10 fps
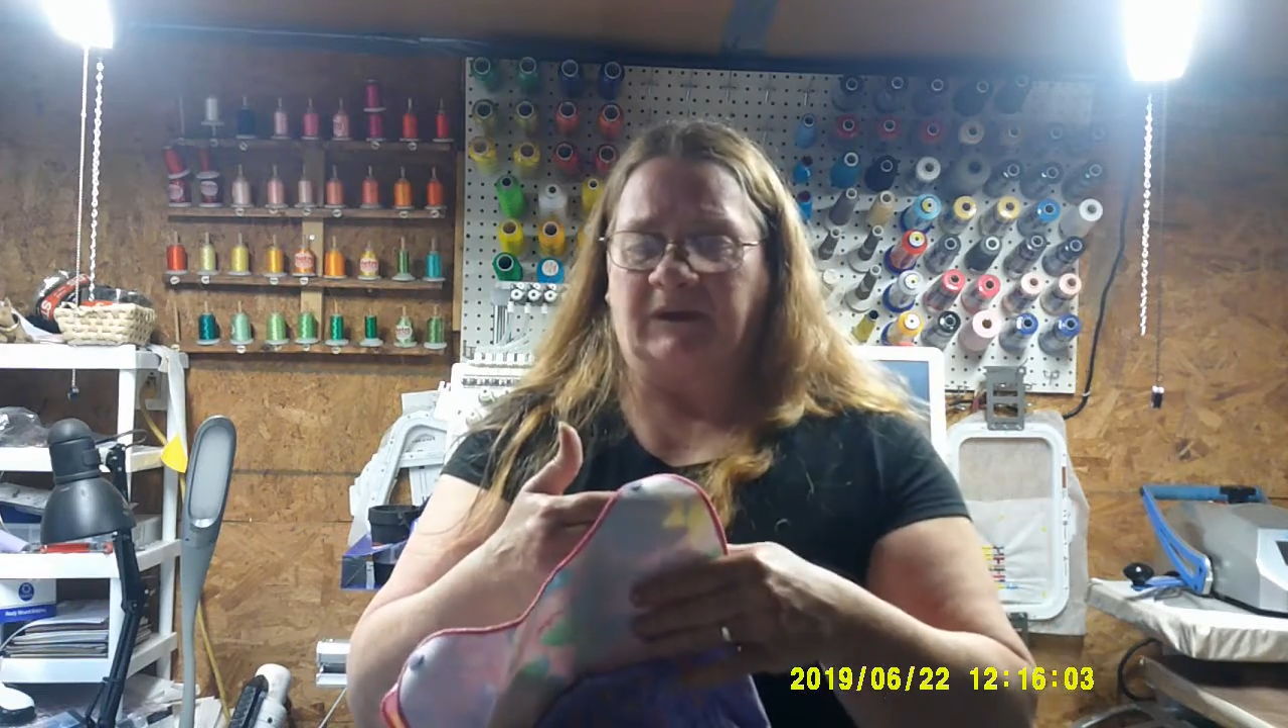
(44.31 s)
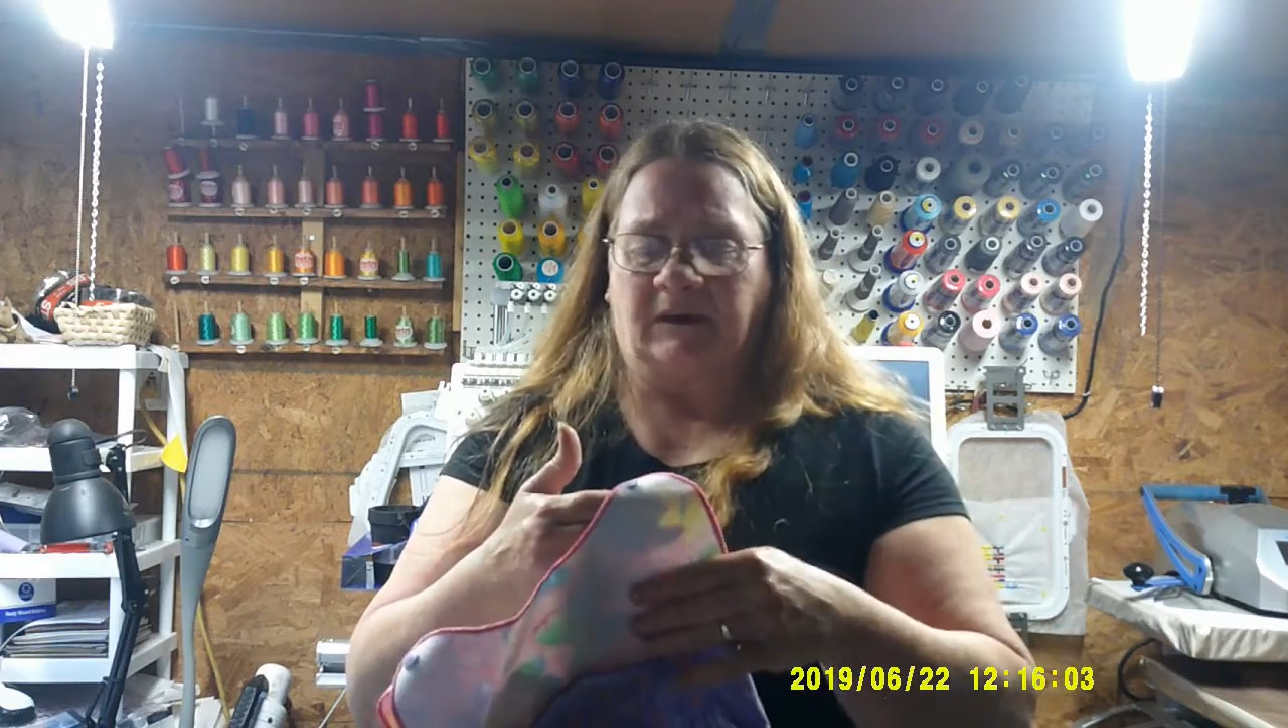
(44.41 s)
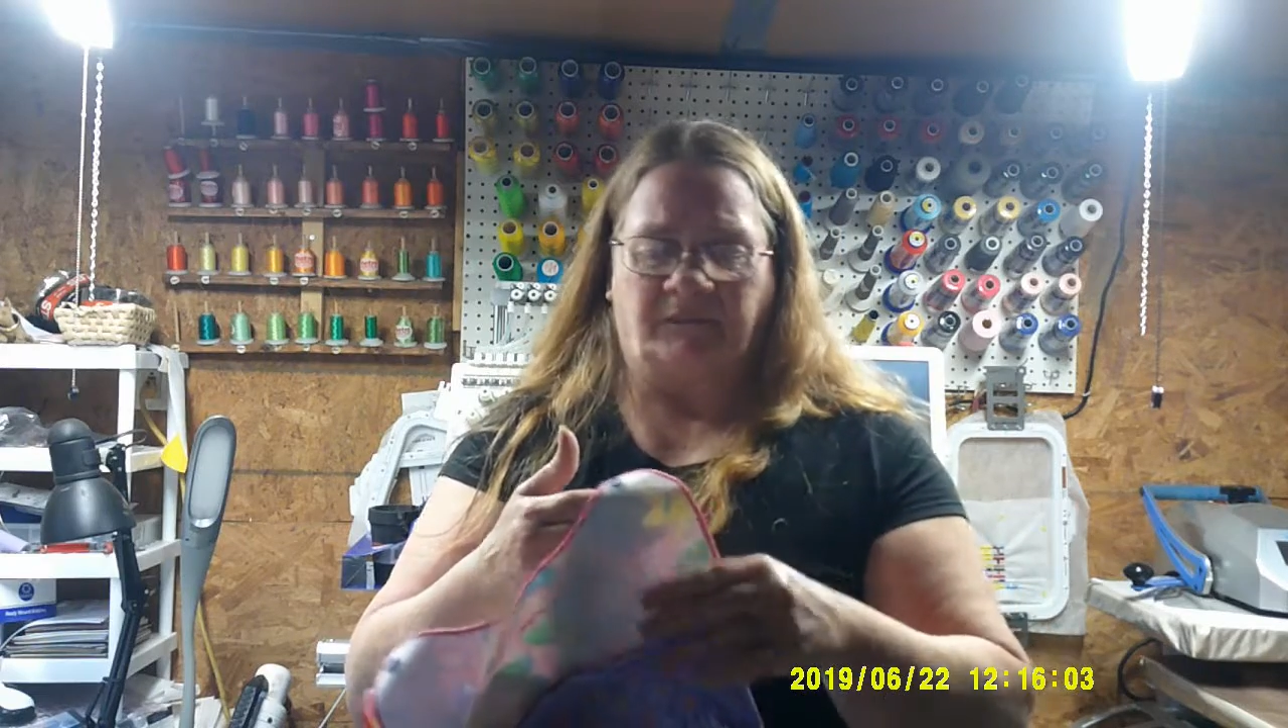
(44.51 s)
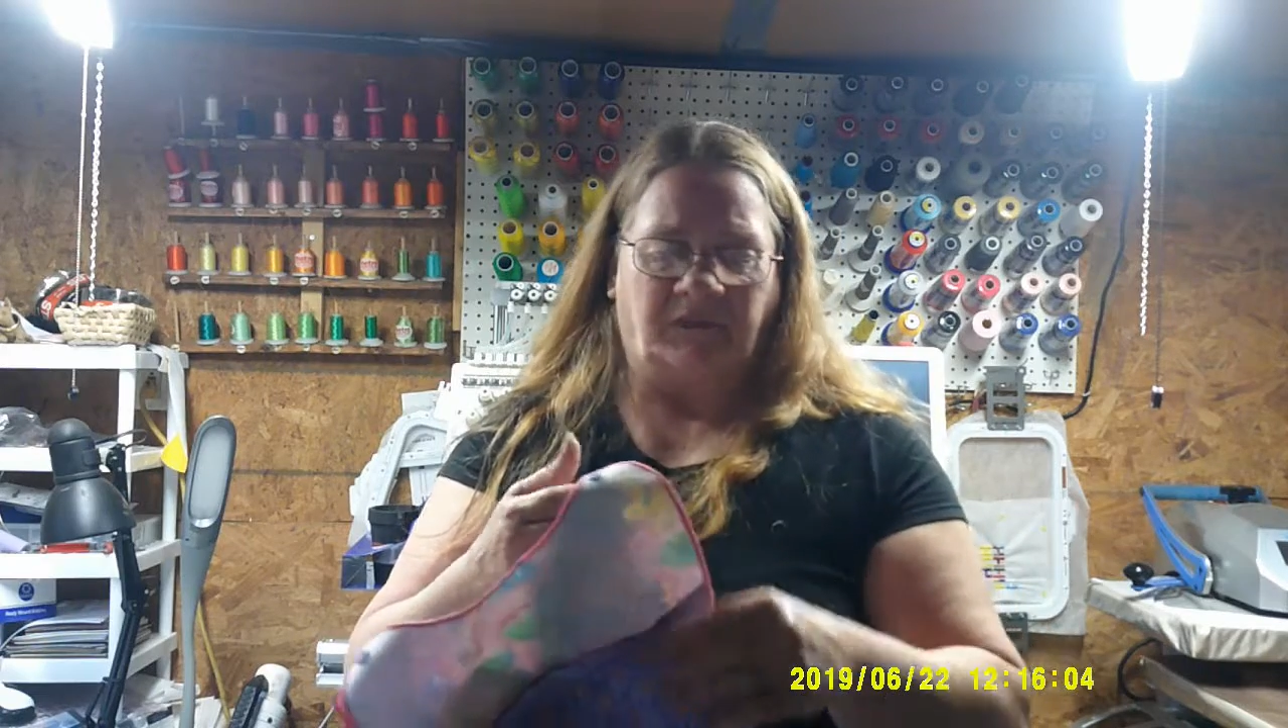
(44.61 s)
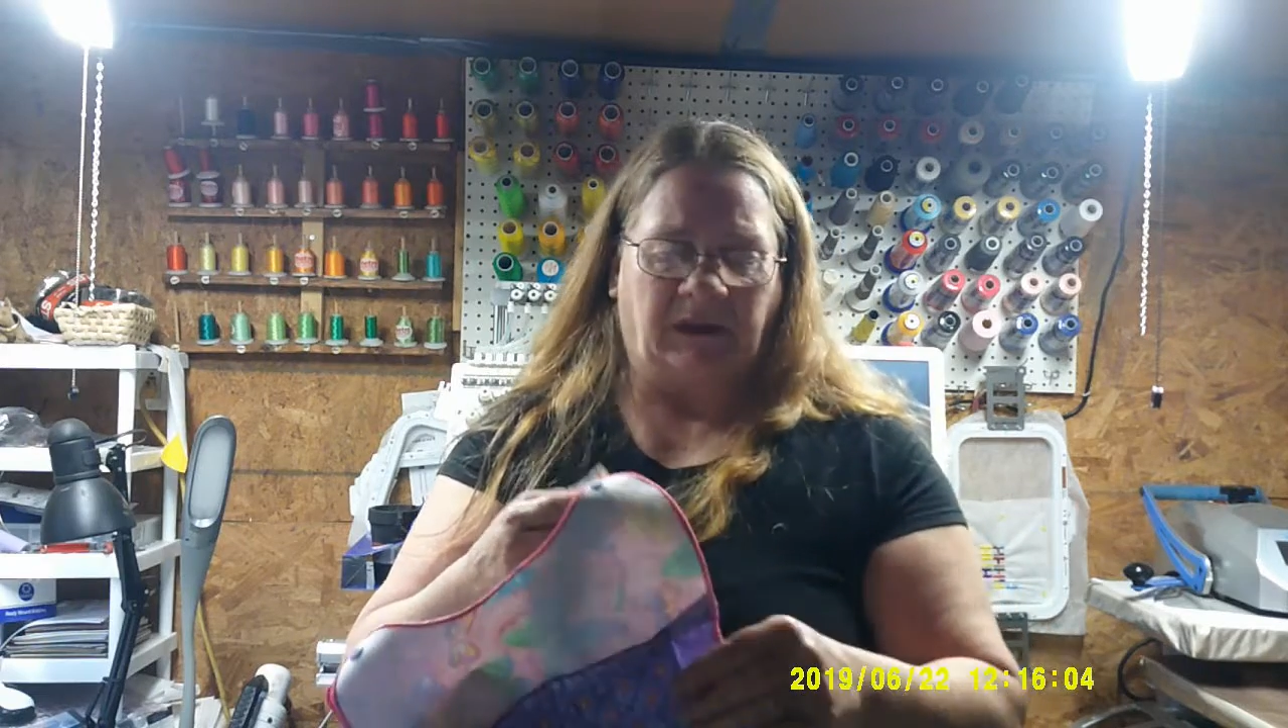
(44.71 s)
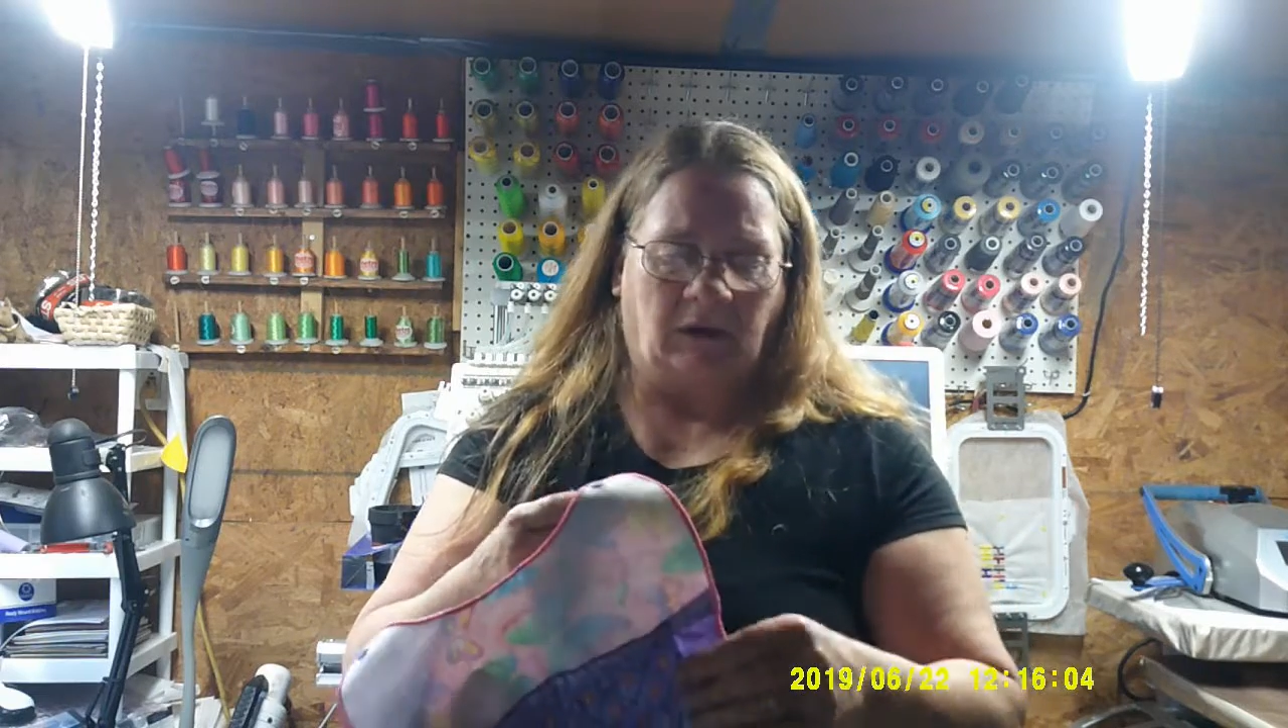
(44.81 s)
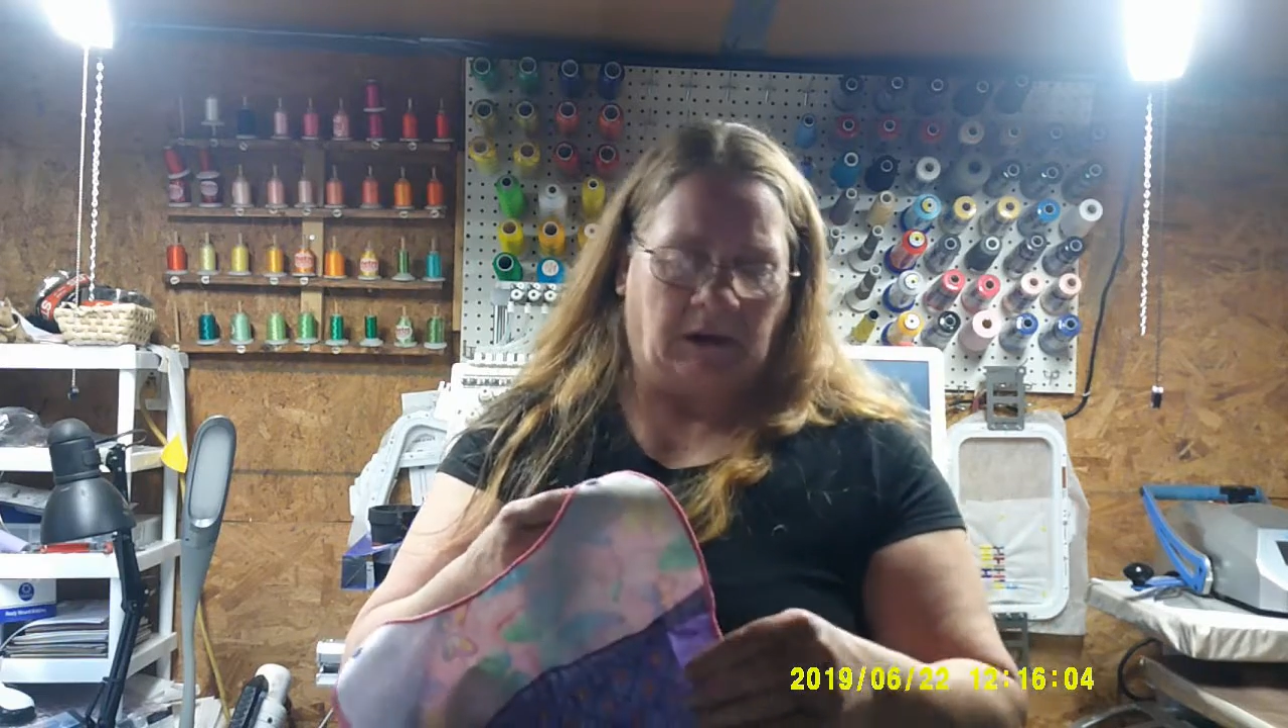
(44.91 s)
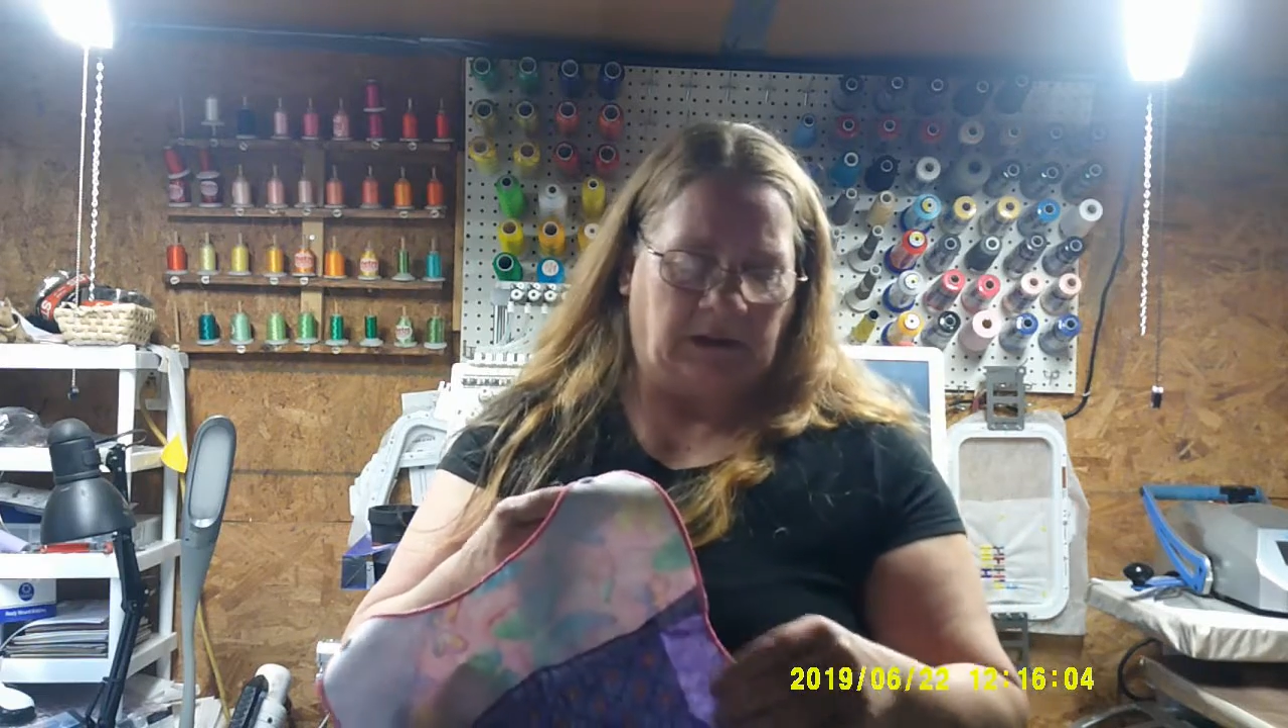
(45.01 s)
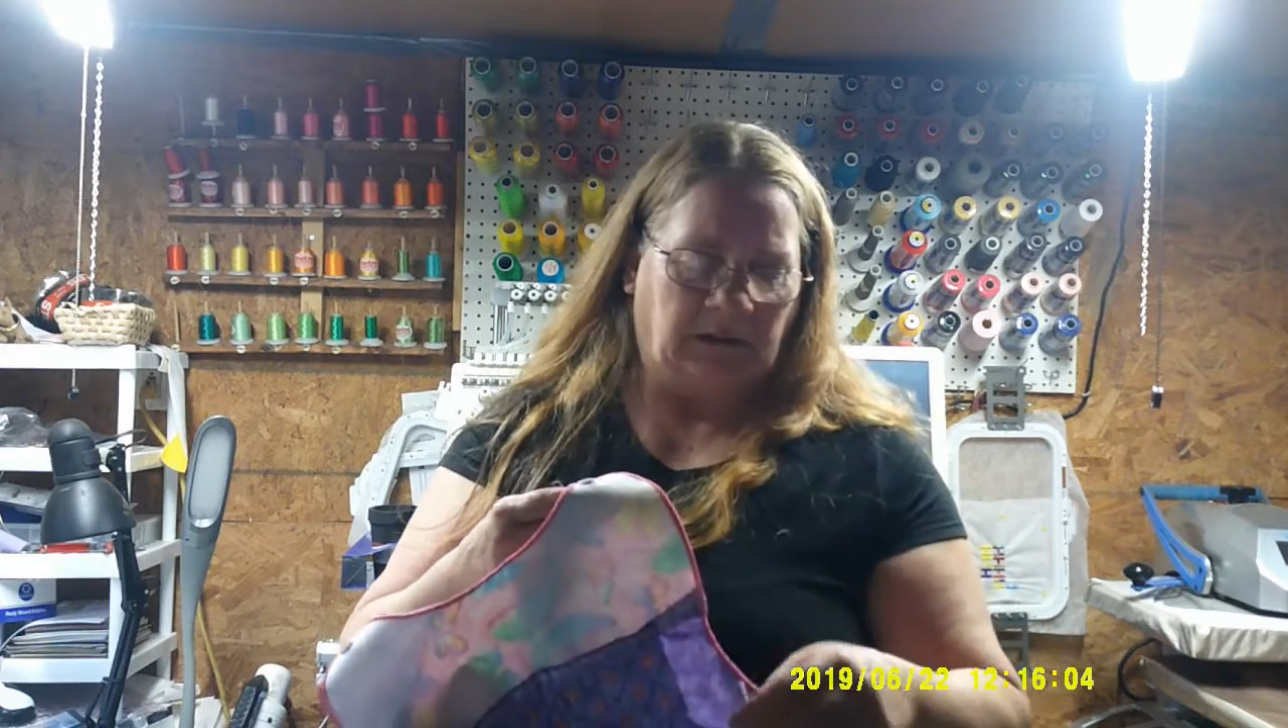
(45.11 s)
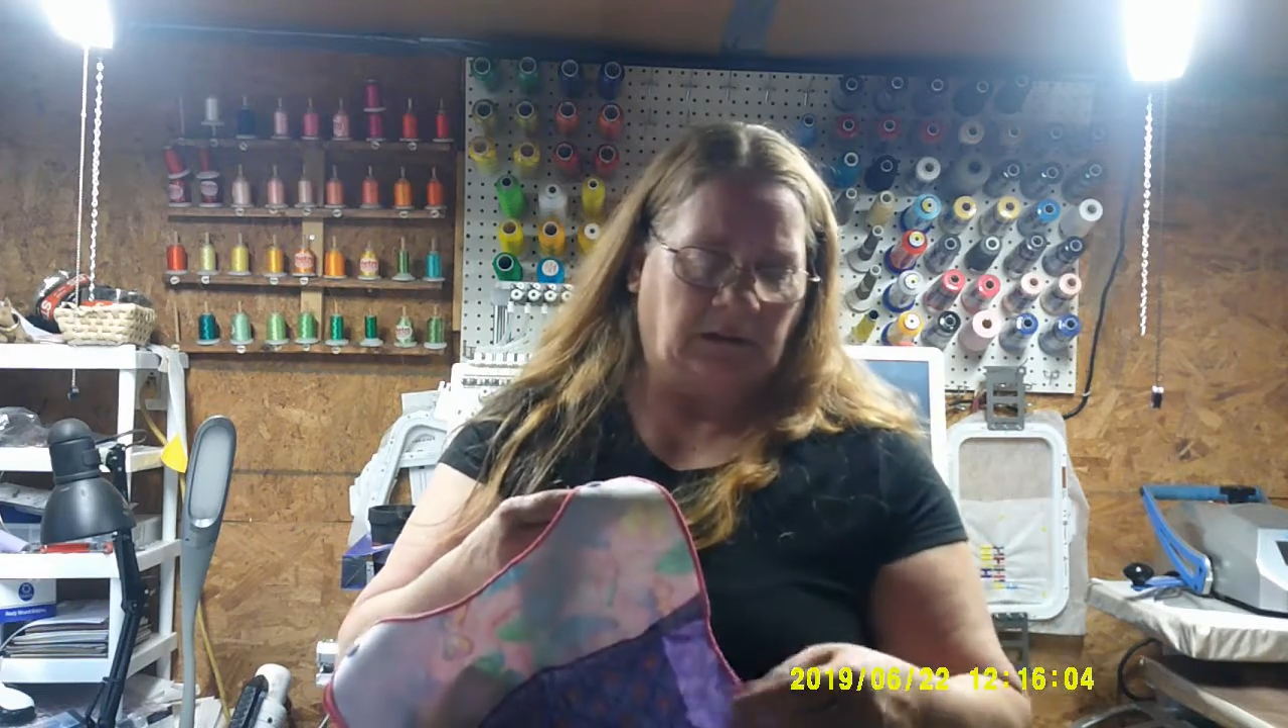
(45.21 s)
and everything
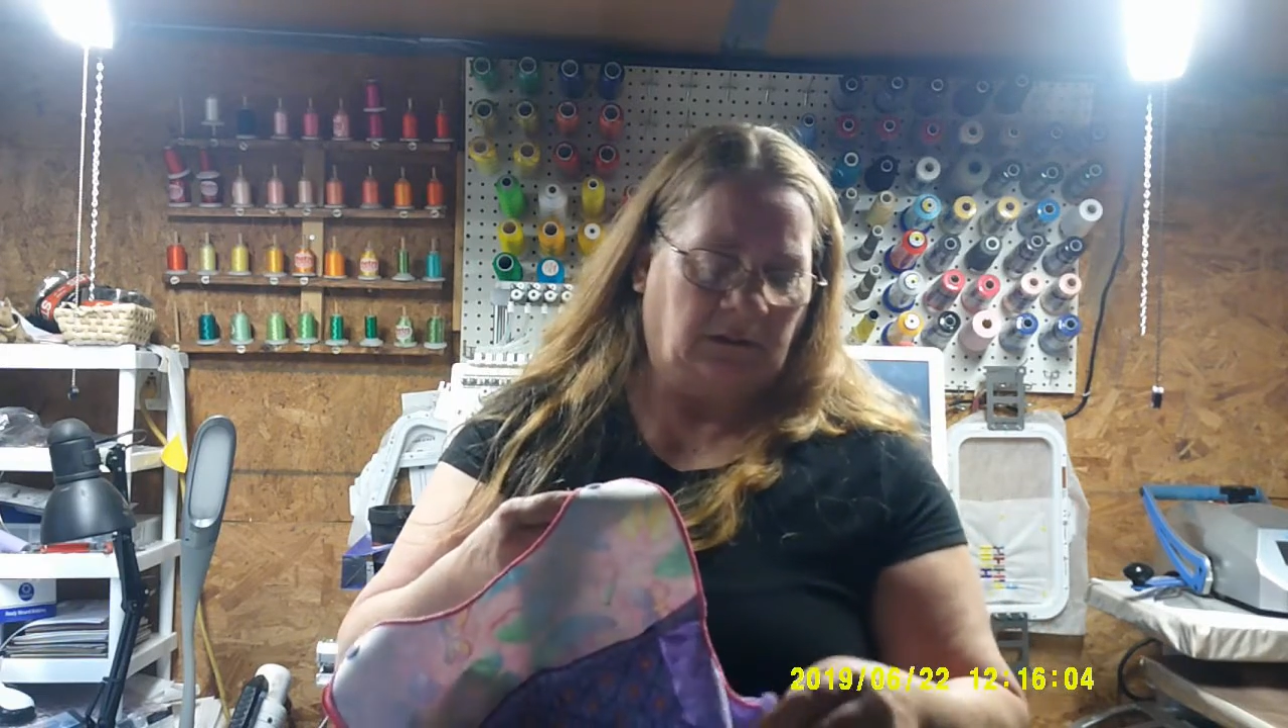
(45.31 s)
on it.